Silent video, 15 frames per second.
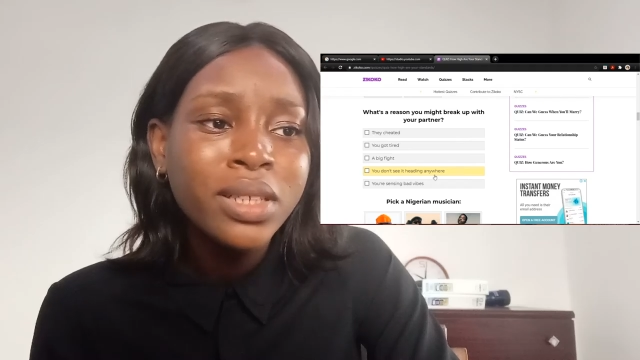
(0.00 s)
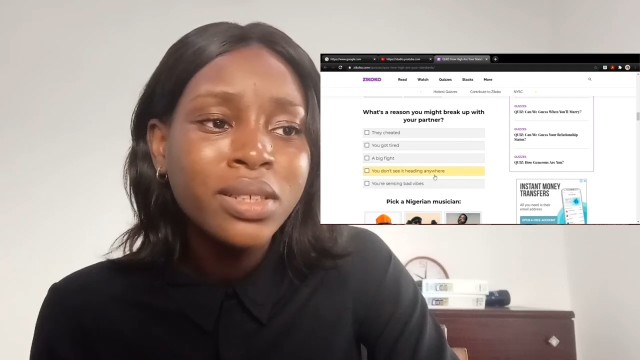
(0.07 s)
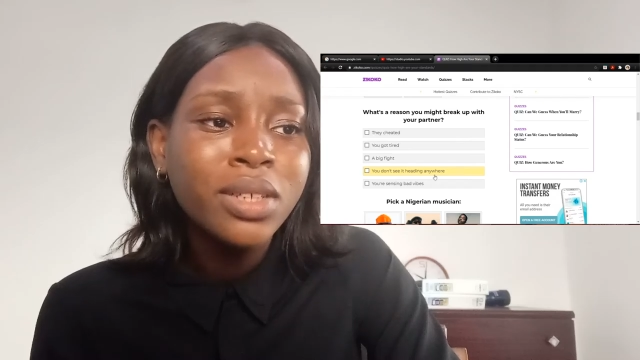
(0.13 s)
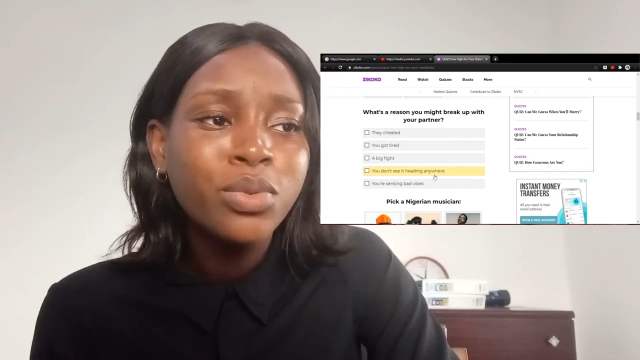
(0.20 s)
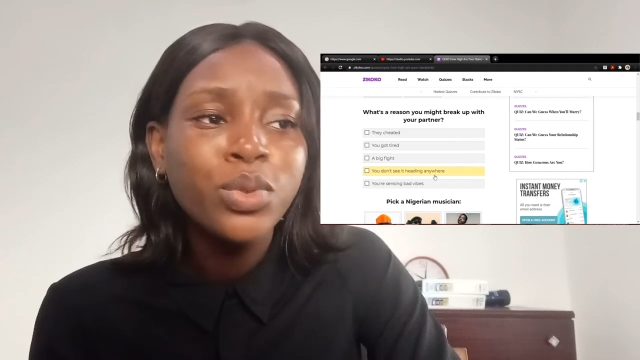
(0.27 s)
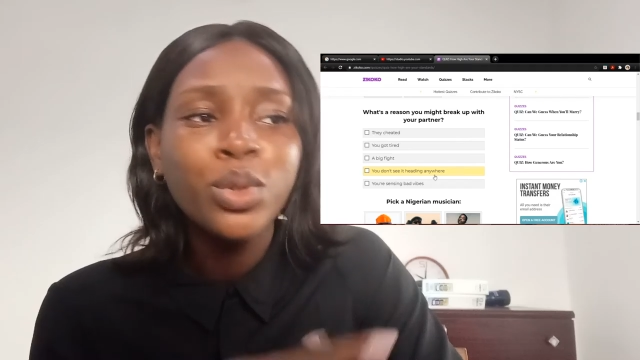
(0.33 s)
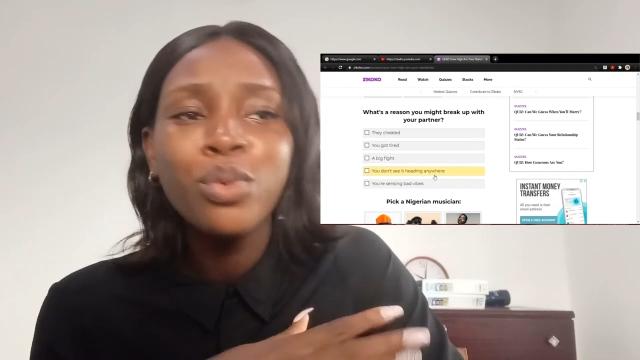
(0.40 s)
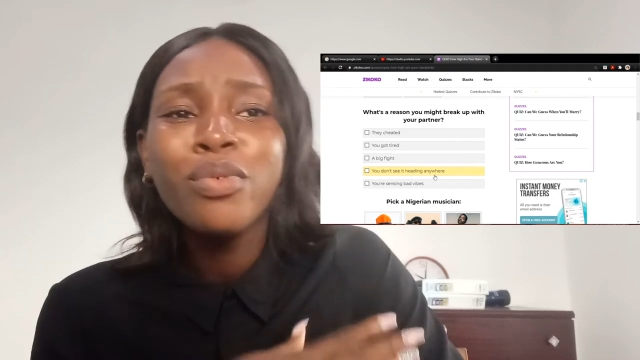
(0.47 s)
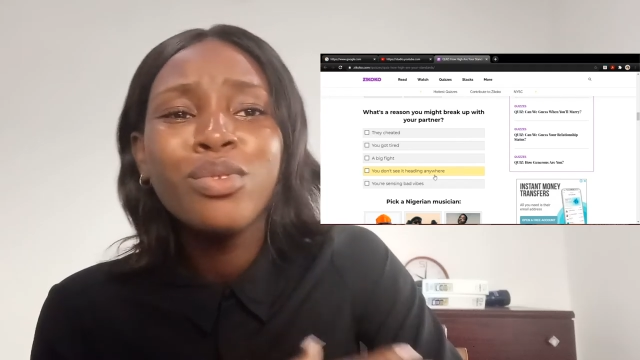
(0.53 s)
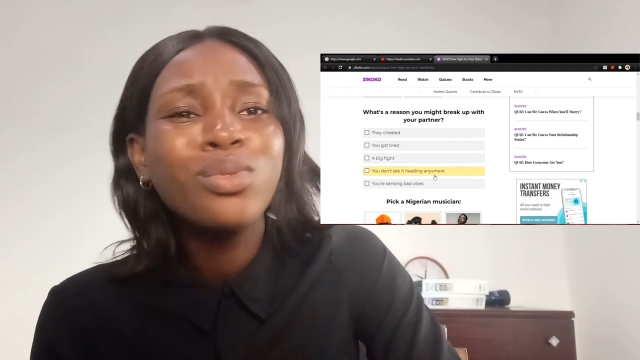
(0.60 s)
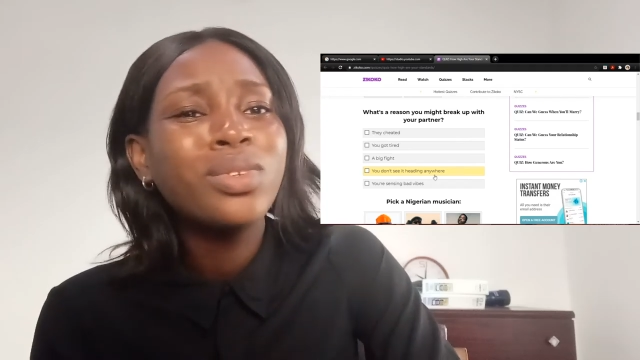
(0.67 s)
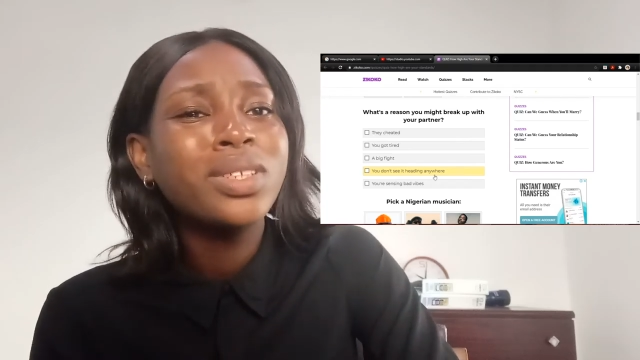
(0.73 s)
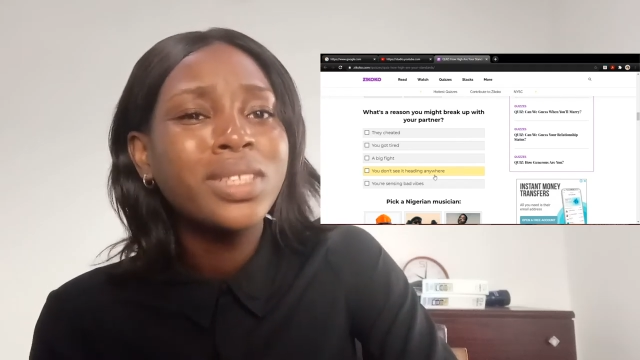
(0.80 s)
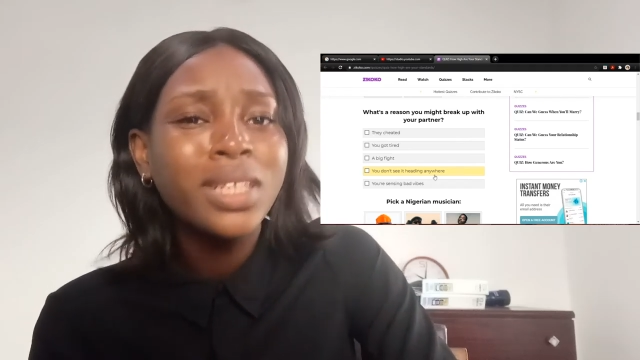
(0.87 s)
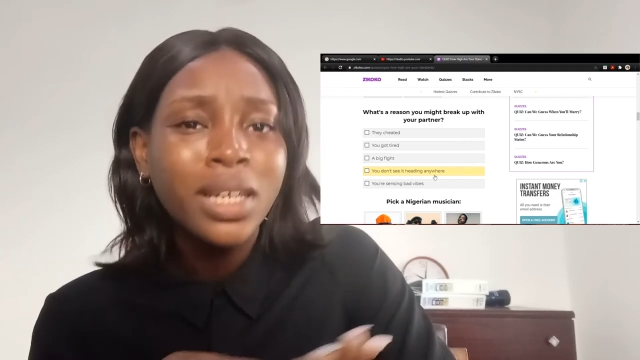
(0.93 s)
then I'm even
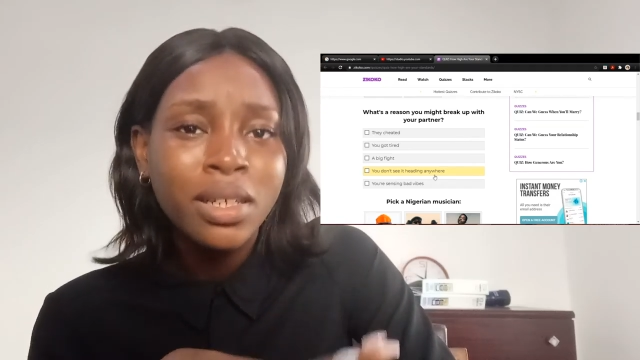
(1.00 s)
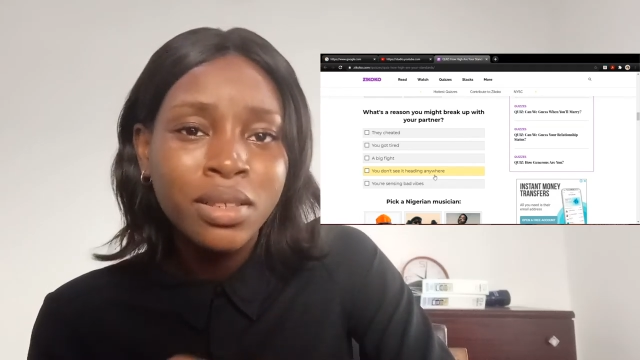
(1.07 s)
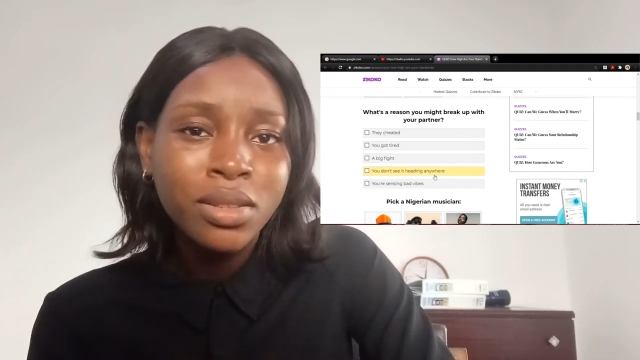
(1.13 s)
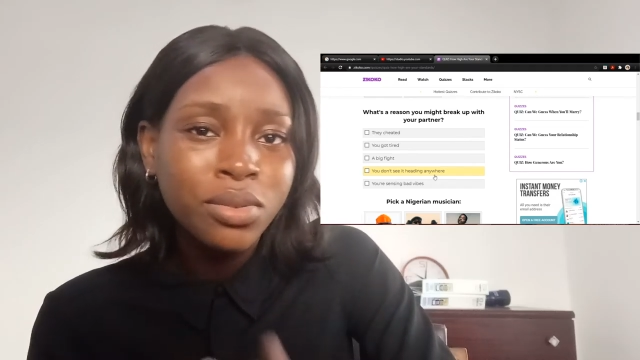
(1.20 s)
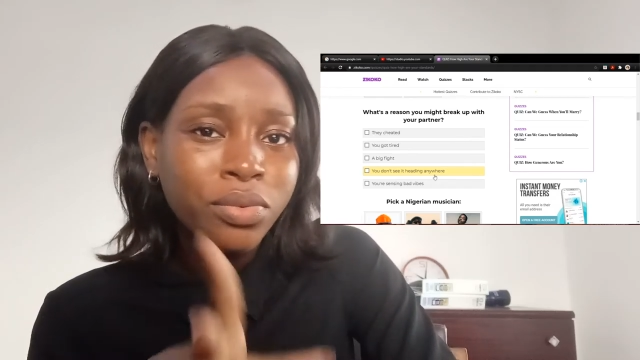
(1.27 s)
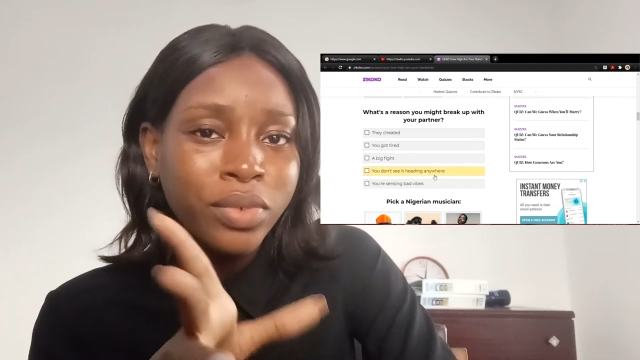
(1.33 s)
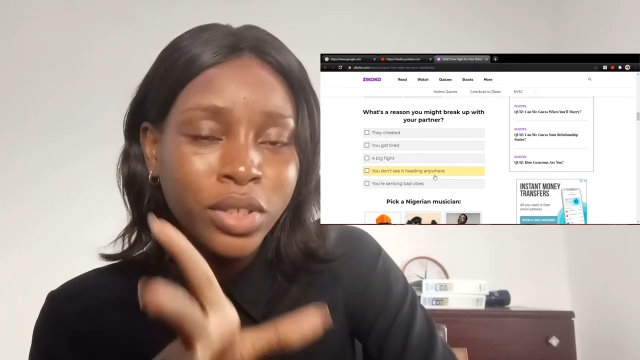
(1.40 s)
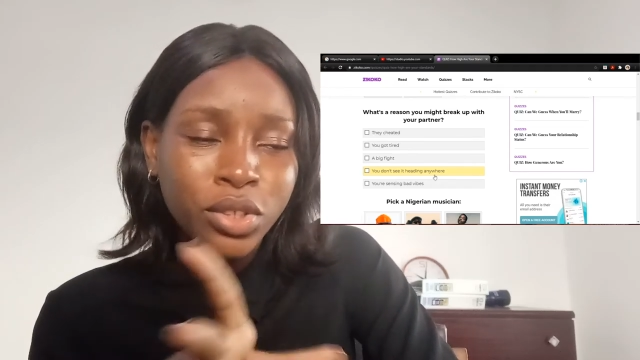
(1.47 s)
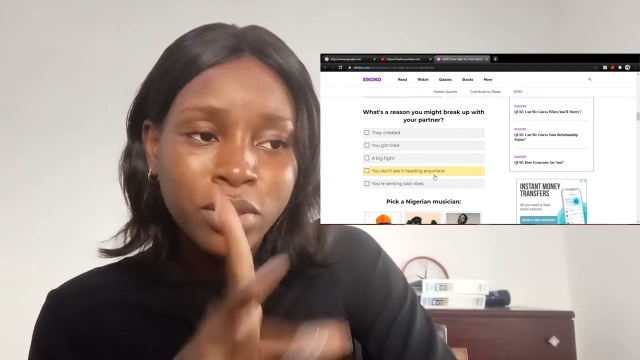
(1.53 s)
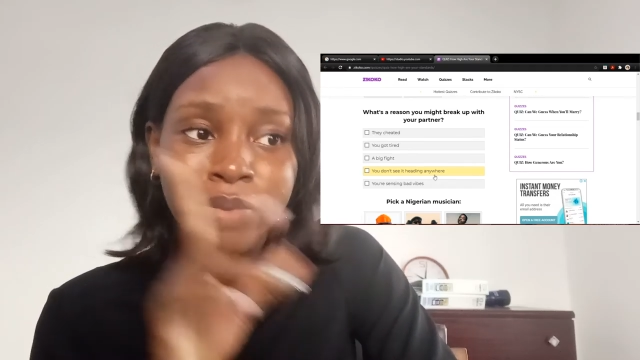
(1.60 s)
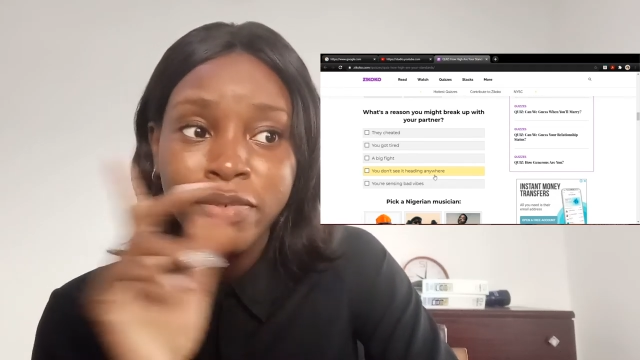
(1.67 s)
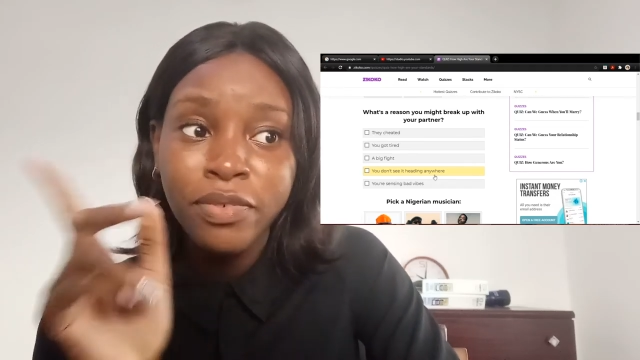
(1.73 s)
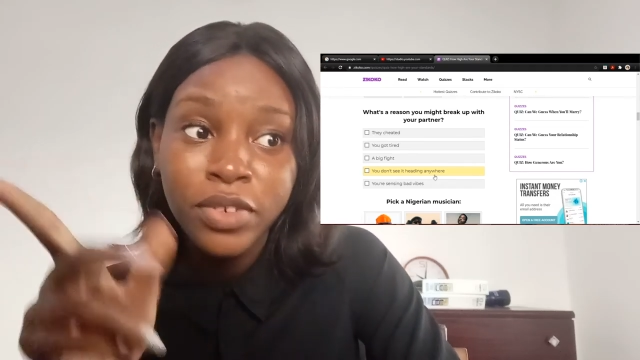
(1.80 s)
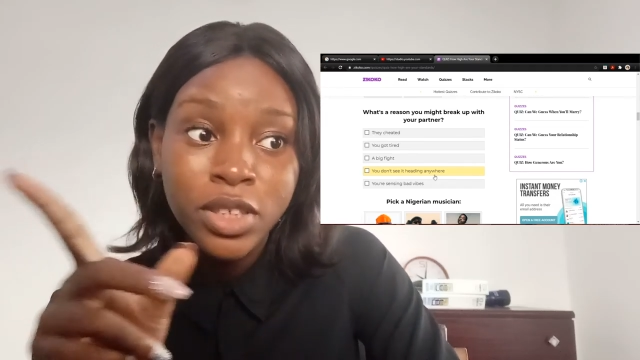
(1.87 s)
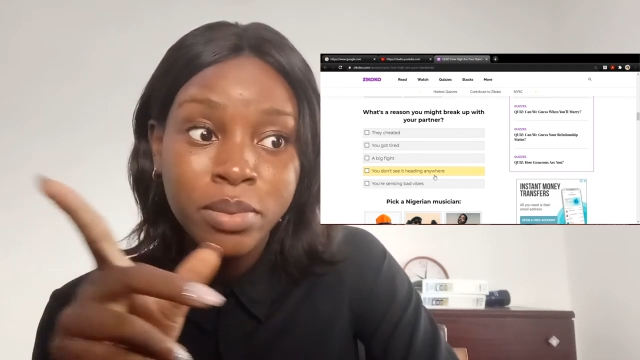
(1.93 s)
going to get into relation in
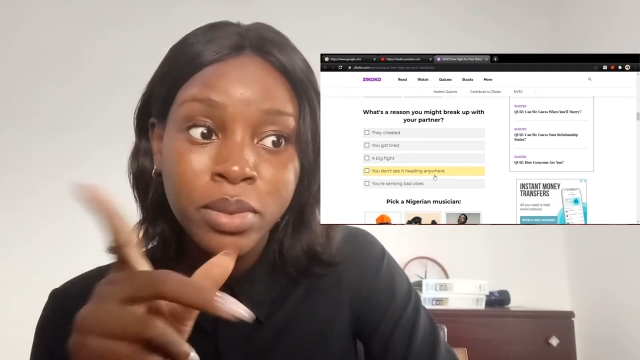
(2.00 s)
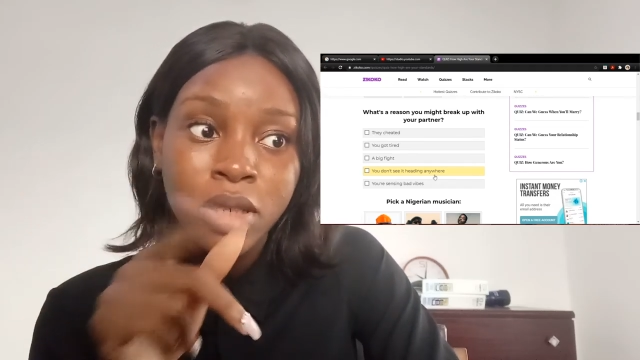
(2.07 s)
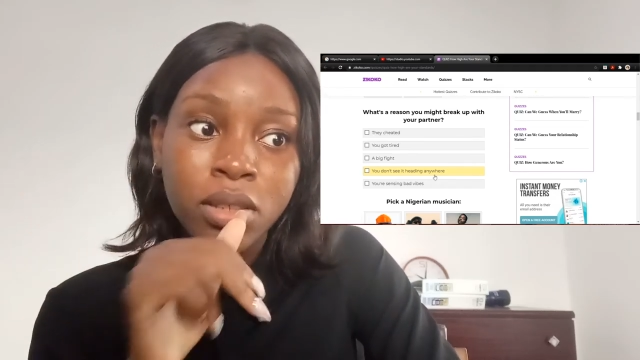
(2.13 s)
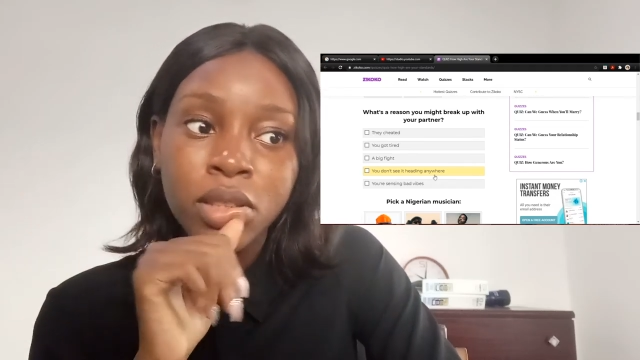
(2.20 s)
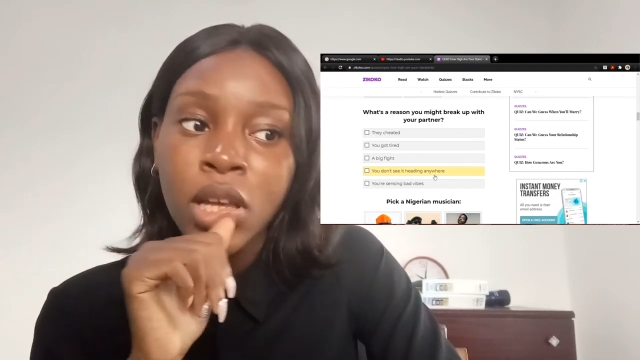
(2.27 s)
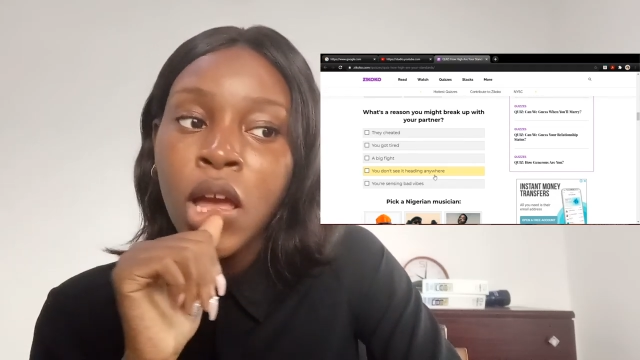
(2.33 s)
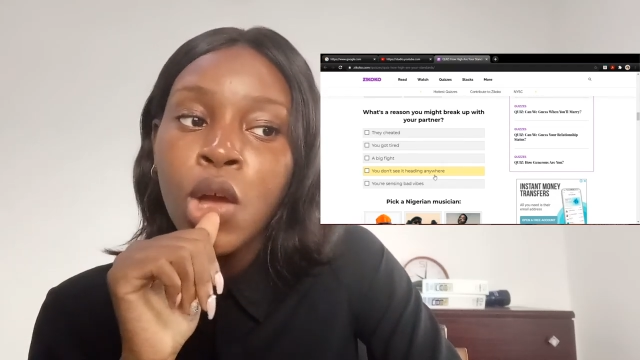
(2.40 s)
the first place.